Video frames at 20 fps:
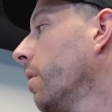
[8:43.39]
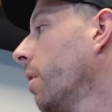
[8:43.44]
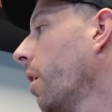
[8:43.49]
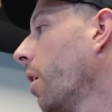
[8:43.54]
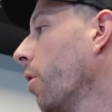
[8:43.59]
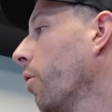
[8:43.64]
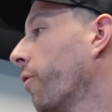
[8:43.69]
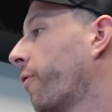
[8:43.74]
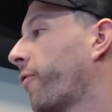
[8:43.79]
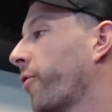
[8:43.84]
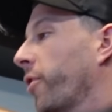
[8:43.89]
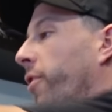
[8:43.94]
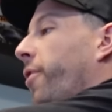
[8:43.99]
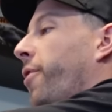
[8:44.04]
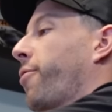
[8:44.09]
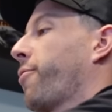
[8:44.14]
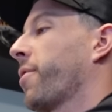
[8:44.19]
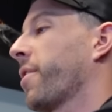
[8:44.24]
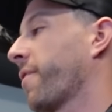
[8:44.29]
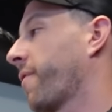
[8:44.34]
Oh, for the
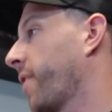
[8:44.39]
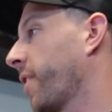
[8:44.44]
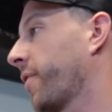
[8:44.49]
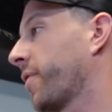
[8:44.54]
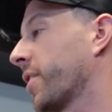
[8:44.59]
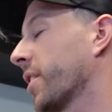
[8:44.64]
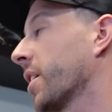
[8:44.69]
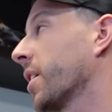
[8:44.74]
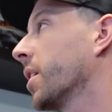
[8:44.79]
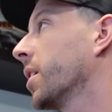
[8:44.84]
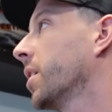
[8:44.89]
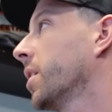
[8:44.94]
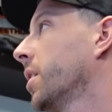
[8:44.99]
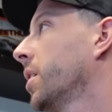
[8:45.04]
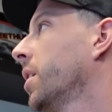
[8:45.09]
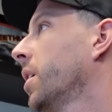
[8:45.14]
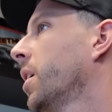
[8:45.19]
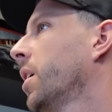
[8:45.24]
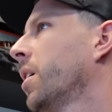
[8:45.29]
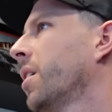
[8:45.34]
350.
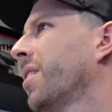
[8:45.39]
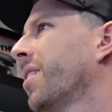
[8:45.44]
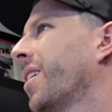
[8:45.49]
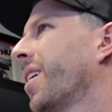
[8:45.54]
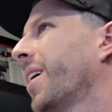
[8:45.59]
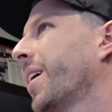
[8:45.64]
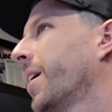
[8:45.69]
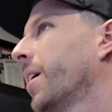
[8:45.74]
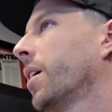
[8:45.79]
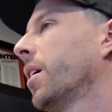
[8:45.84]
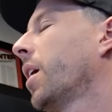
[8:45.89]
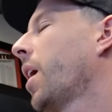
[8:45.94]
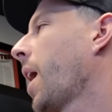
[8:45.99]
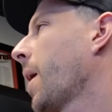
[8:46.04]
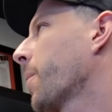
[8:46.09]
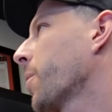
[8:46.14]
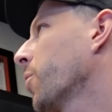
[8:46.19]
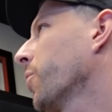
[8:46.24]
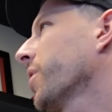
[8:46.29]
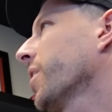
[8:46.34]

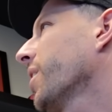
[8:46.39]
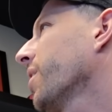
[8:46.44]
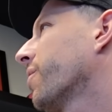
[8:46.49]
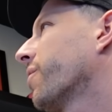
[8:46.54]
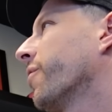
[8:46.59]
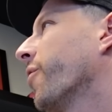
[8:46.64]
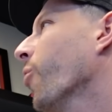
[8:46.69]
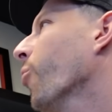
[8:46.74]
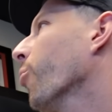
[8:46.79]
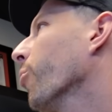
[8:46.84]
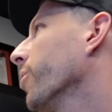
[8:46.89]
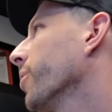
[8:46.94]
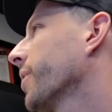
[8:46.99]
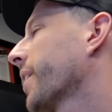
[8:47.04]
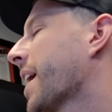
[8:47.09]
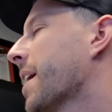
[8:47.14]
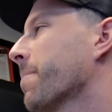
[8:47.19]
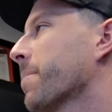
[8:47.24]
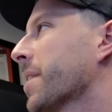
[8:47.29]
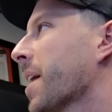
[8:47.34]
We only need 4. It
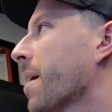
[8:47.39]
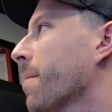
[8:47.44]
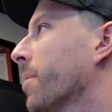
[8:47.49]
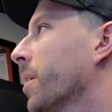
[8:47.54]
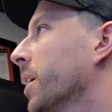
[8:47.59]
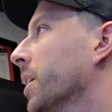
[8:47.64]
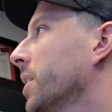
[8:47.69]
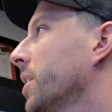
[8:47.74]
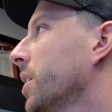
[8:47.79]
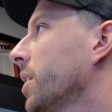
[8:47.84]
can't be that much.